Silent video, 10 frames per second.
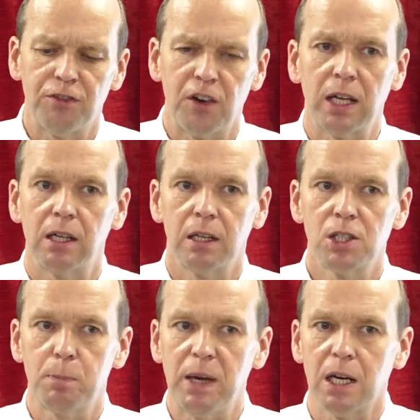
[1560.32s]
friend,
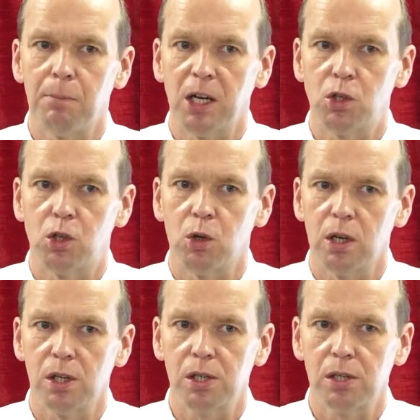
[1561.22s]
speaking about
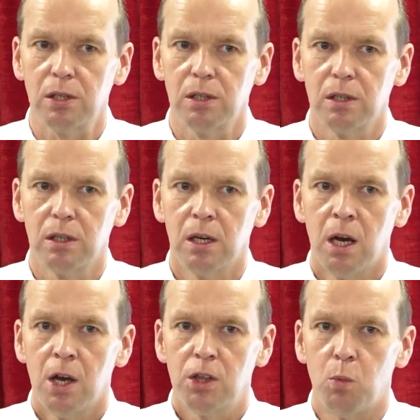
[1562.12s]
Judas,
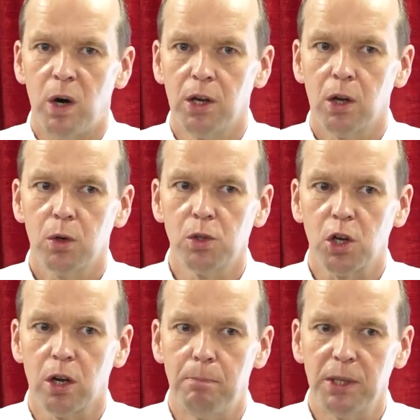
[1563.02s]
the one who's
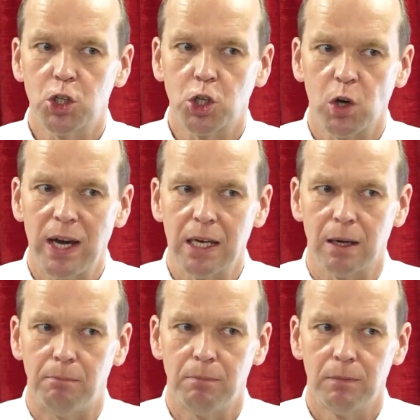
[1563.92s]
going to betray
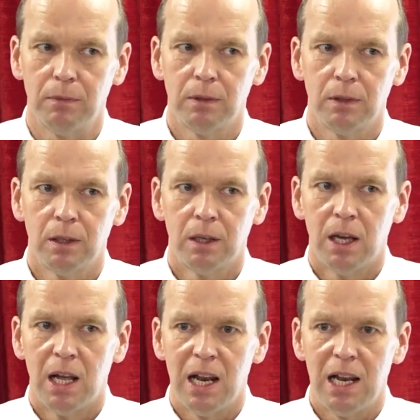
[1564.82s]
him,
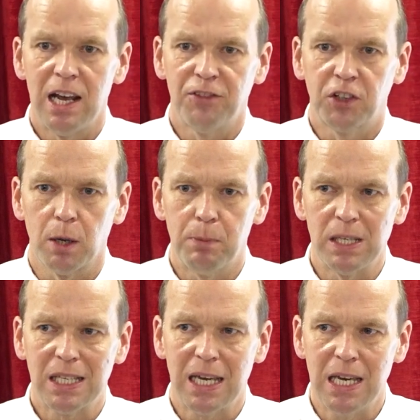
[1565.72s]
lift up
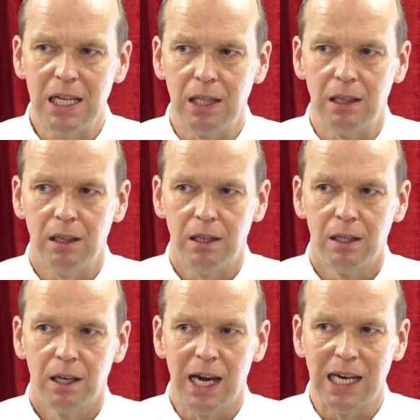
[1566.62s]
his heel
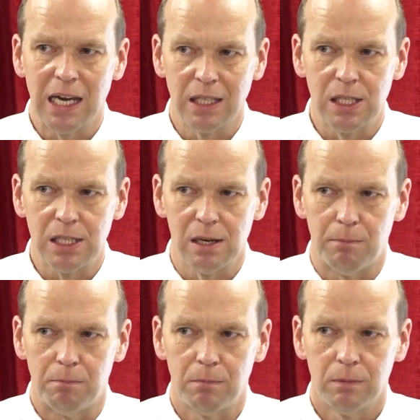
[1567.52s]
against
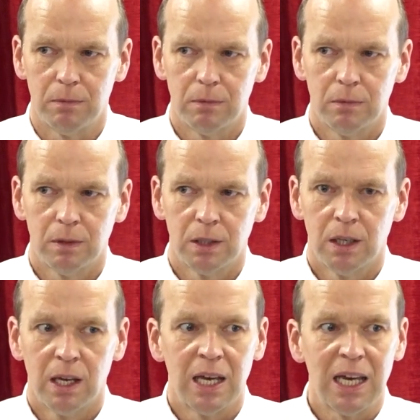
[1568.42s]
him
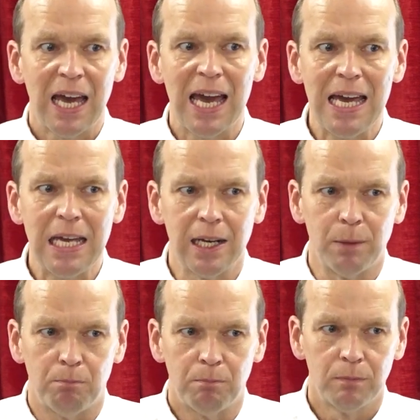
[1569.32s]
hate
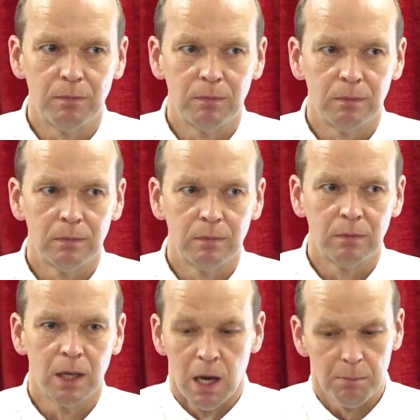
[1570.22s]
him.
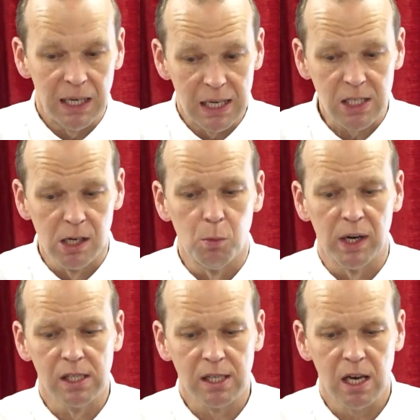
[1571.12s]
But listen to what
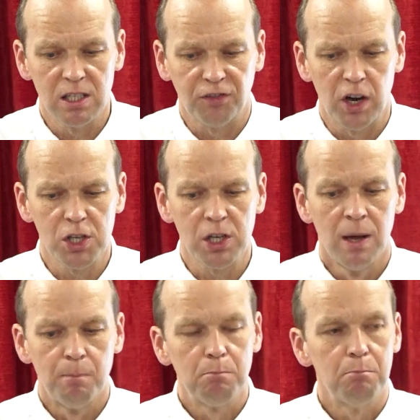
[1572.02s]
it says first
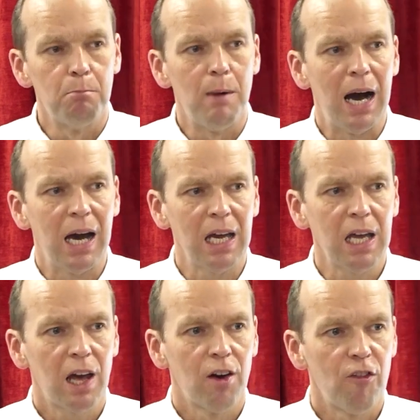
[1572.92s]

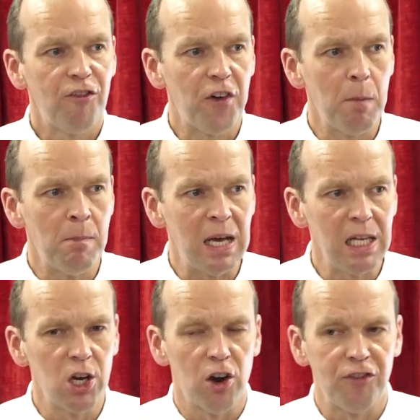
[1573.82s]
my
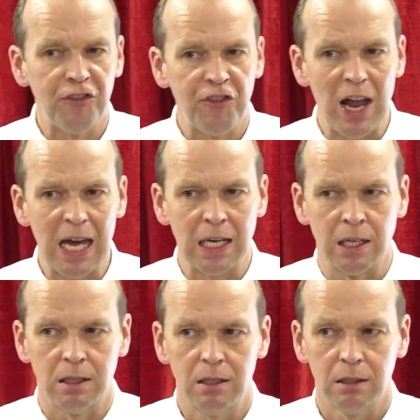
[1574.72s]
familiar
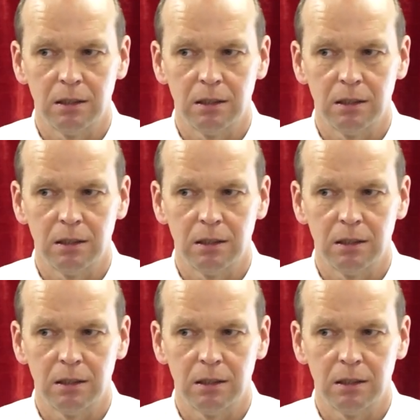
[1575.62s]
friend.